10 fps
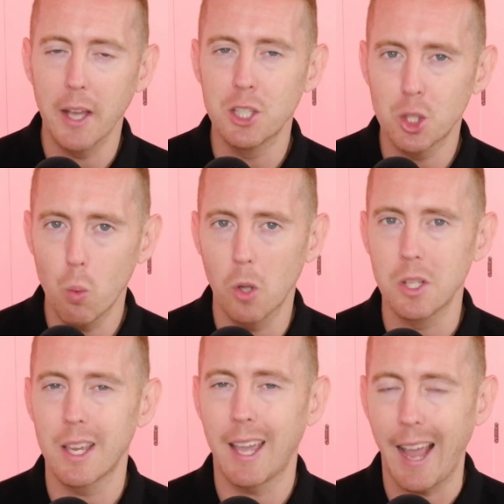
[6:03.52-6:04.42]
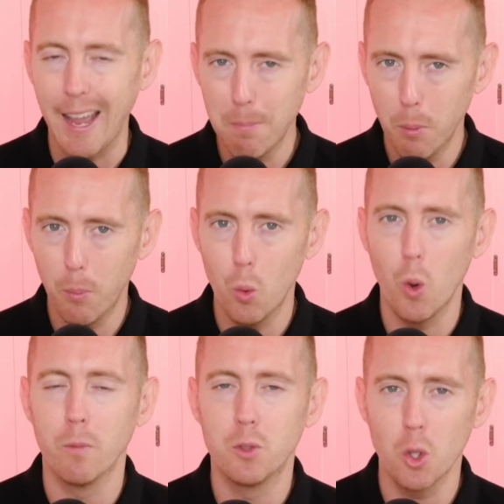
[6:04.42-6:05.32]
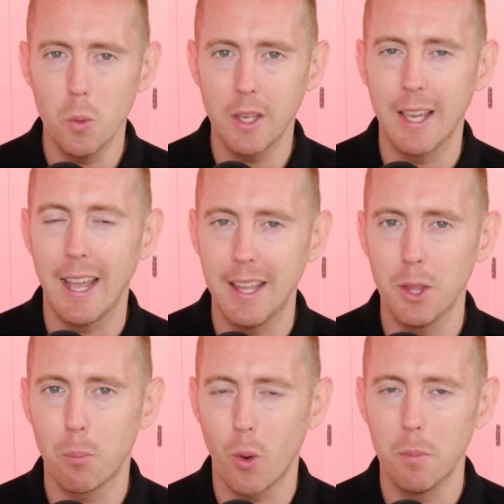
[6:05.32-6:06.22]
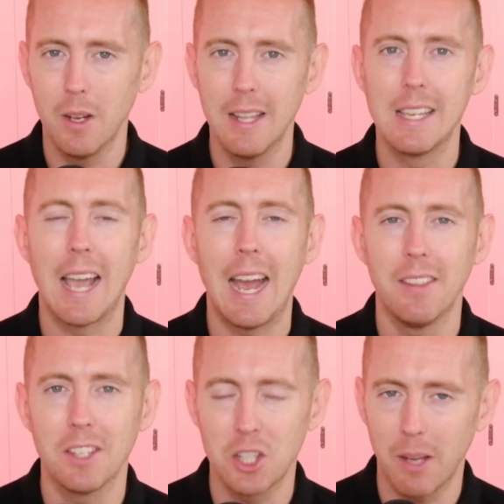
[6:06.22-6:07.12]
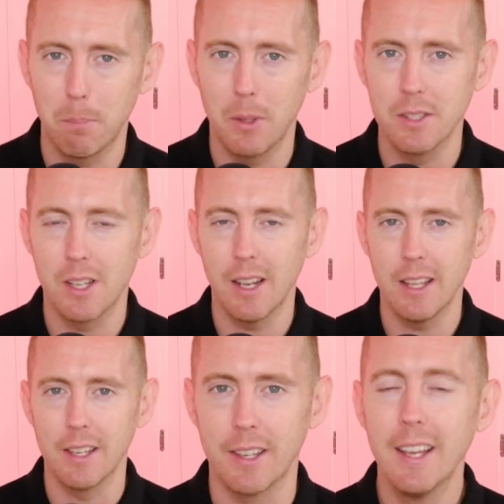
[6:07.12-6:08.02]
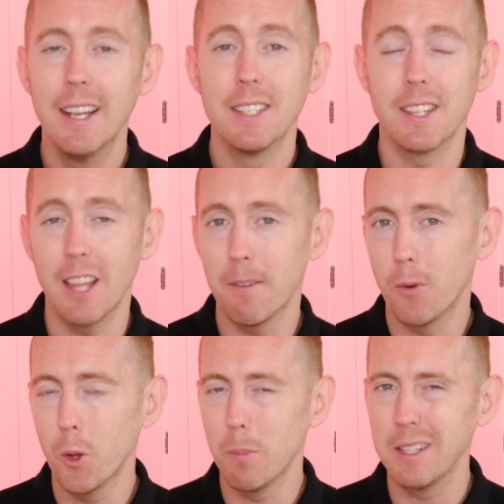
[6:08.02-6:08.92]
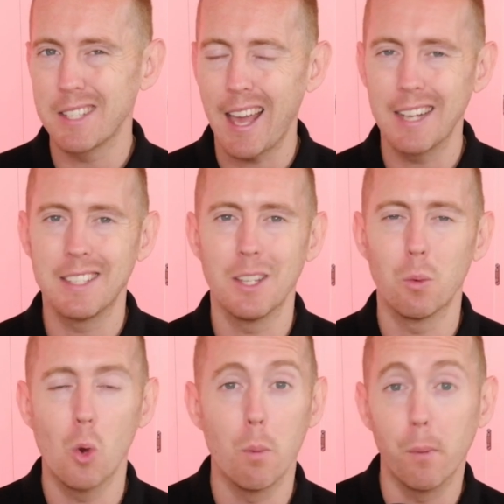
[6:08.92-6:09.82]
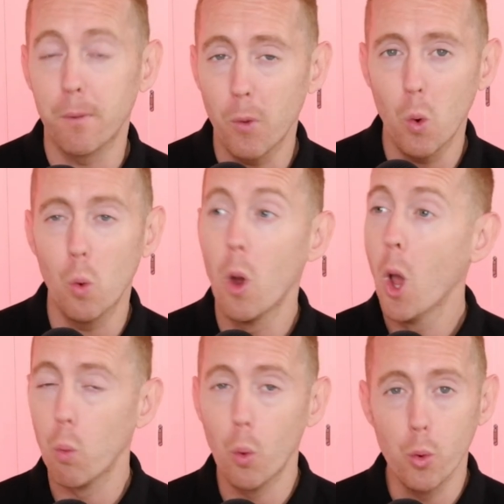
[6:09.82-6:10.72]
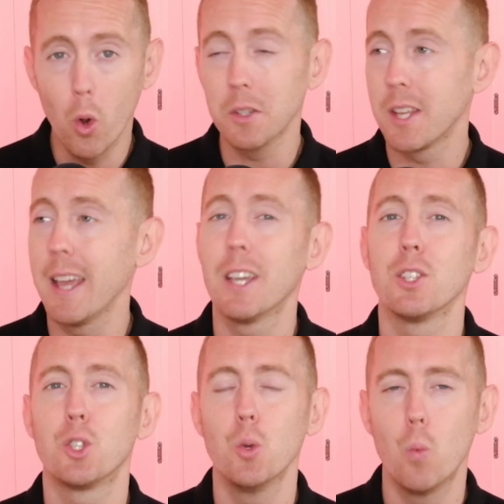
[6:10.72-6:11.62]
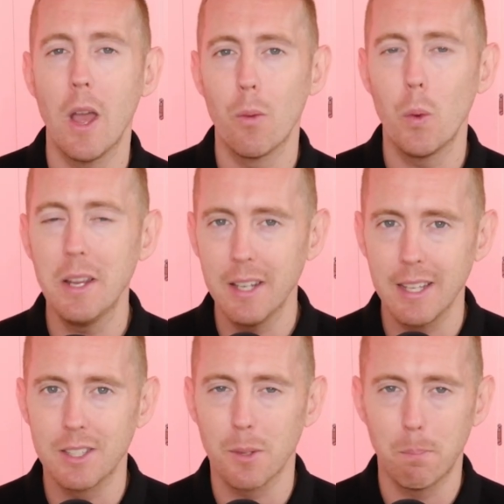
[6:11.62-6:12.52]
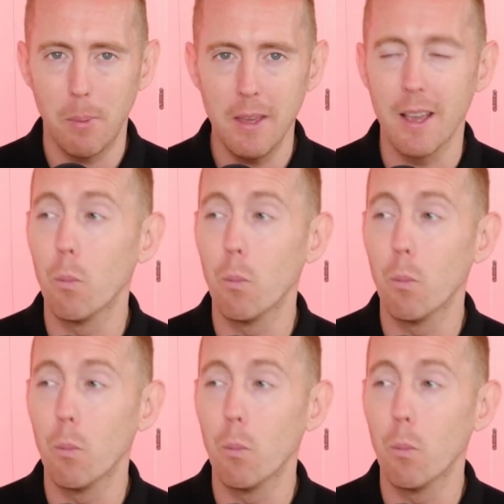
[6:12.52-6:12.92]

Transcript: a squad capable of doing it in the Premier League and the Champions League. So therefore, the mentality that worked before will not take us to where we need to be